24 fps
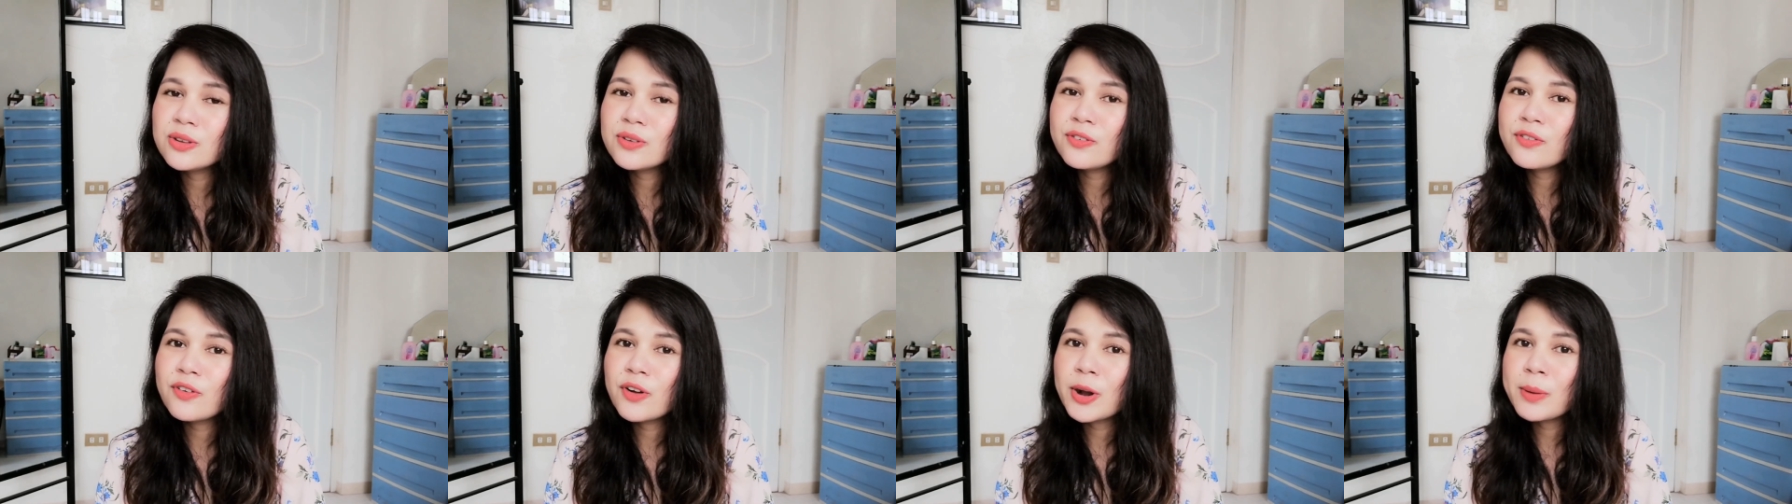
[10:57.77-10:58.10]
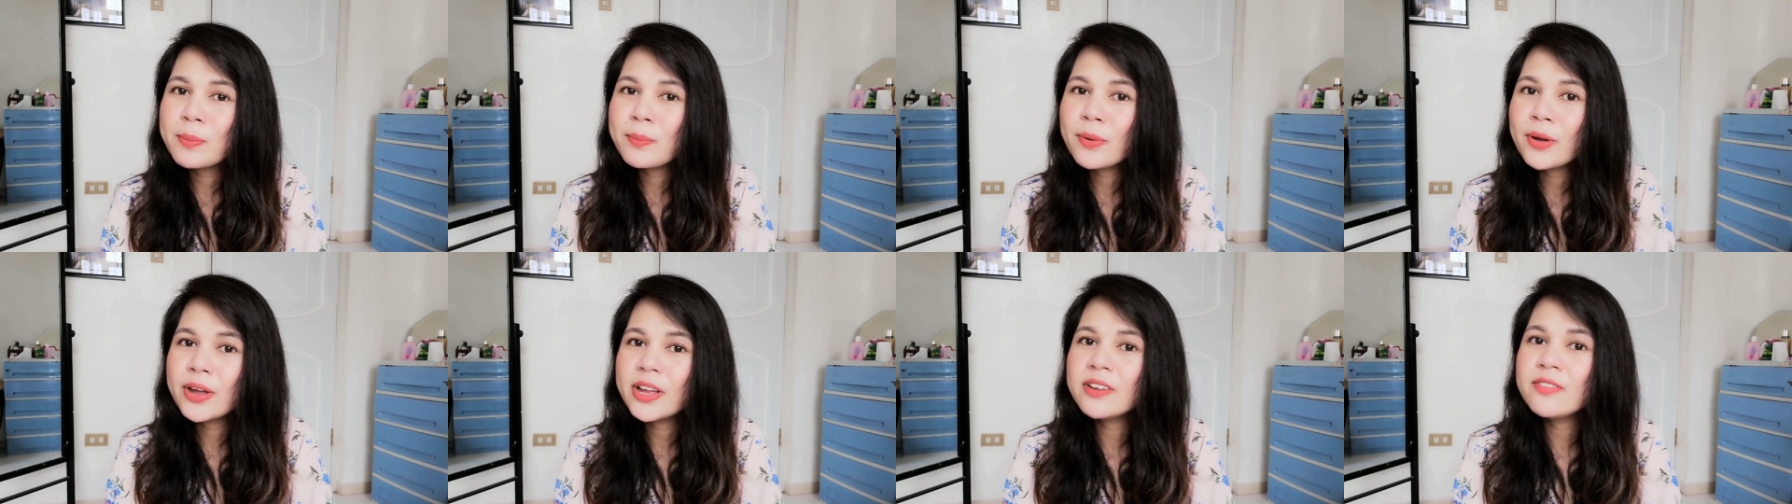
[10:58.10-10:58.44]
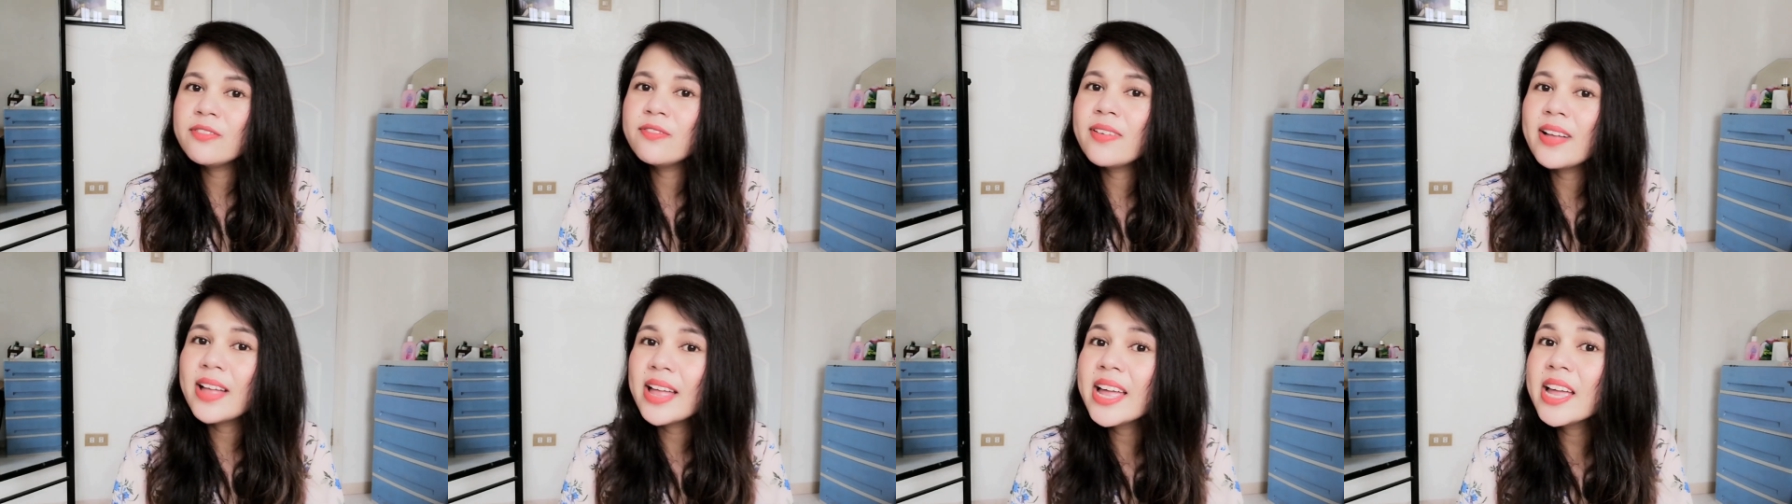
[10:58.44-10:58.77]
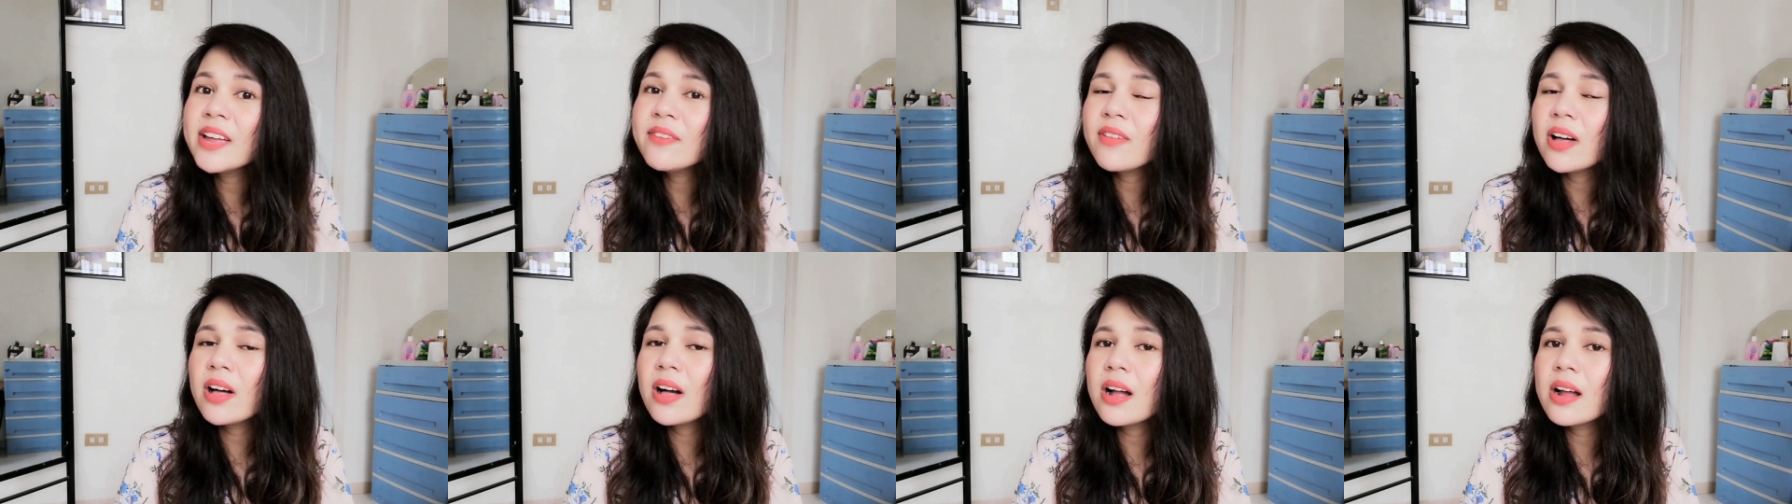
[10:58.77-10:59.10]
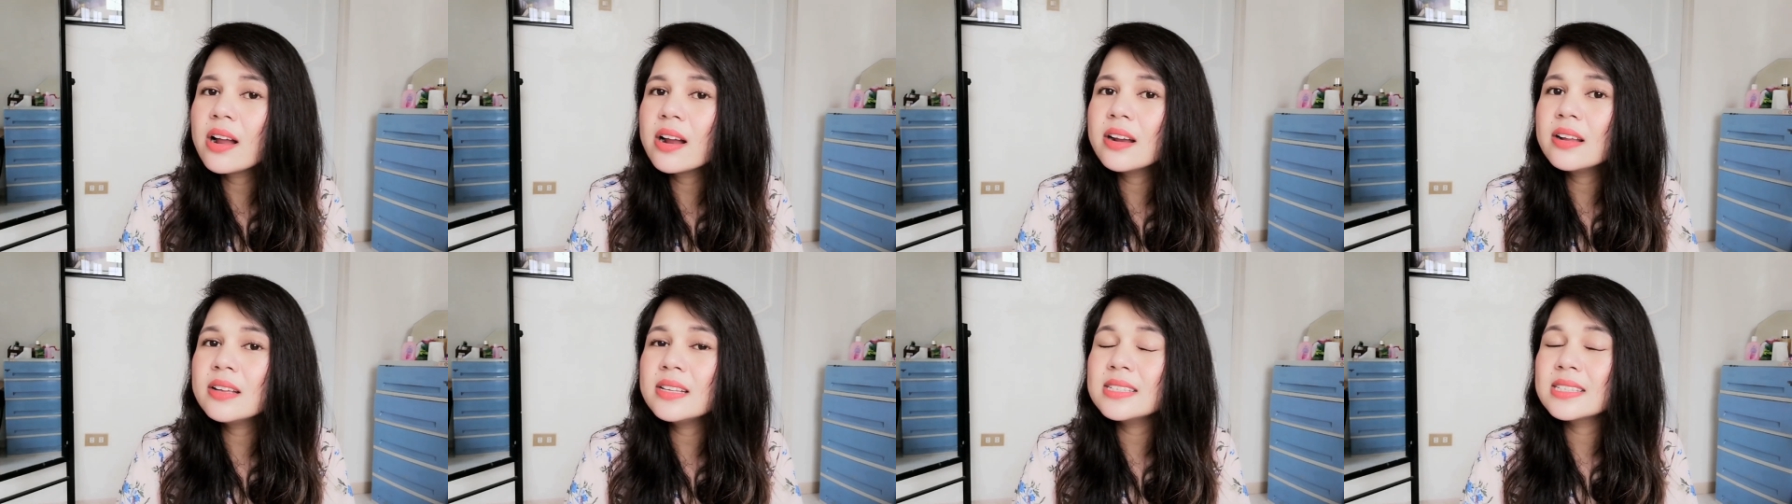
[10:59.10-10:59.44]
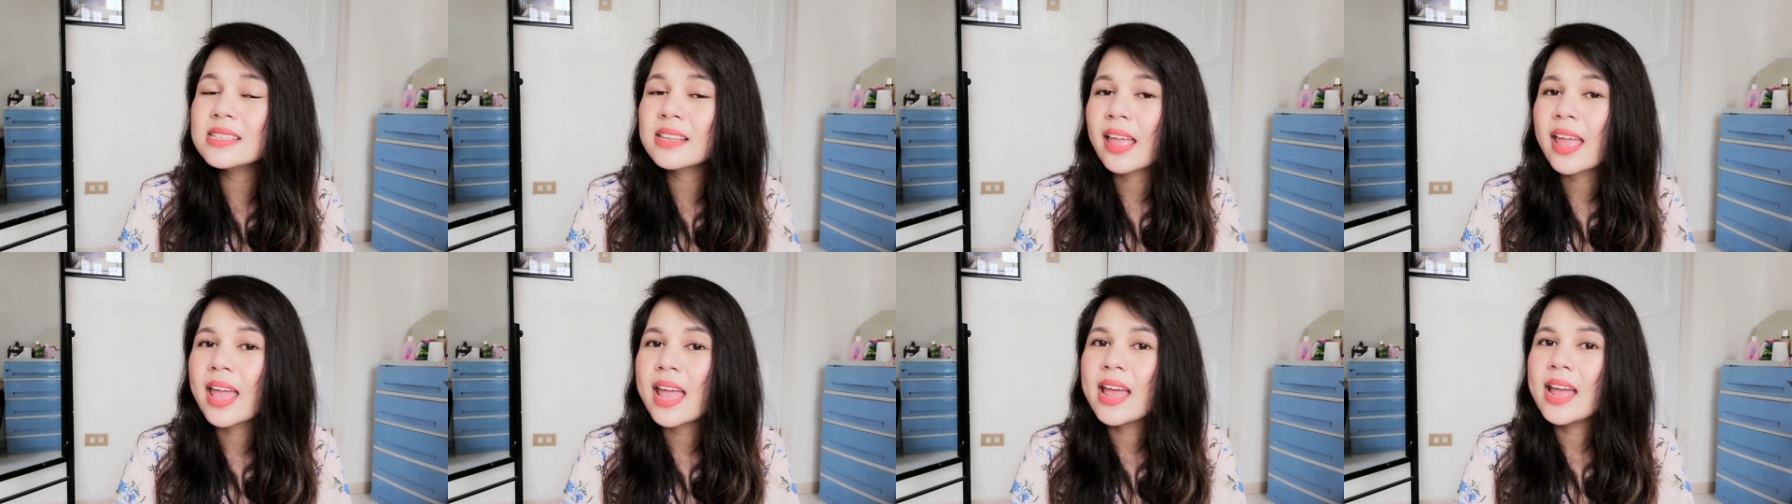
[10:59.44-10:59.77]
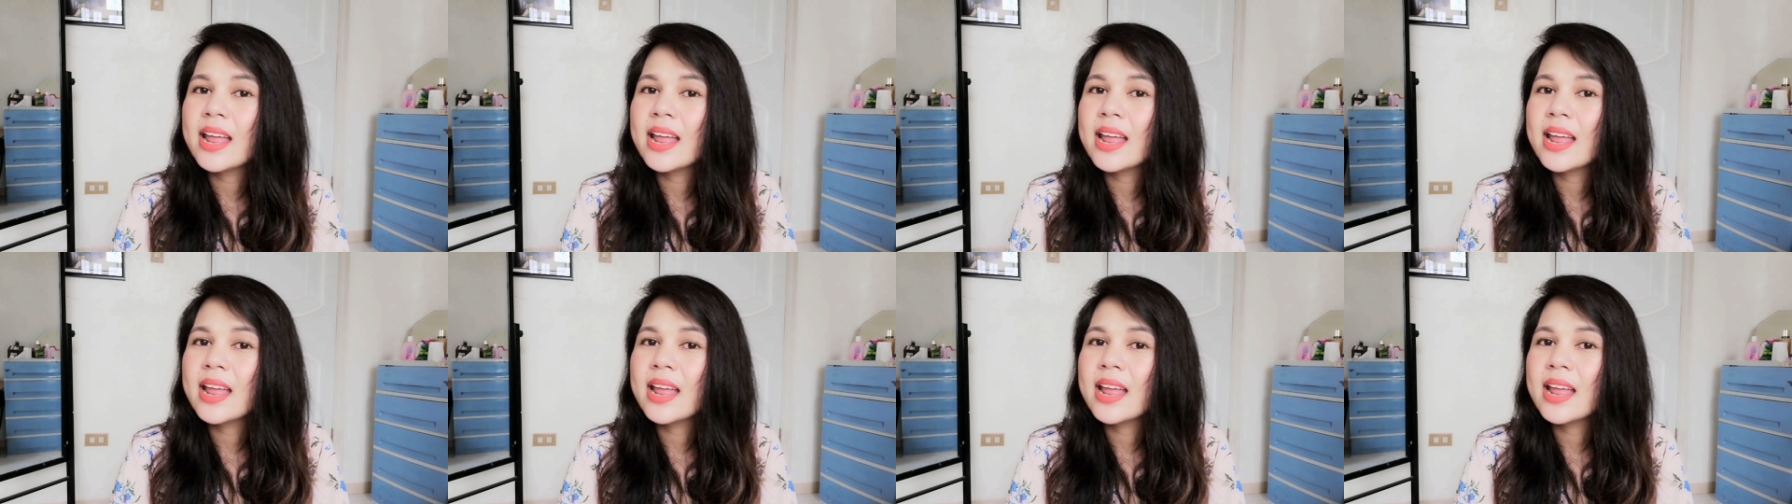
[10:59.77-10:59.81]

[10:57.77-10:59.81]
to four point five hours.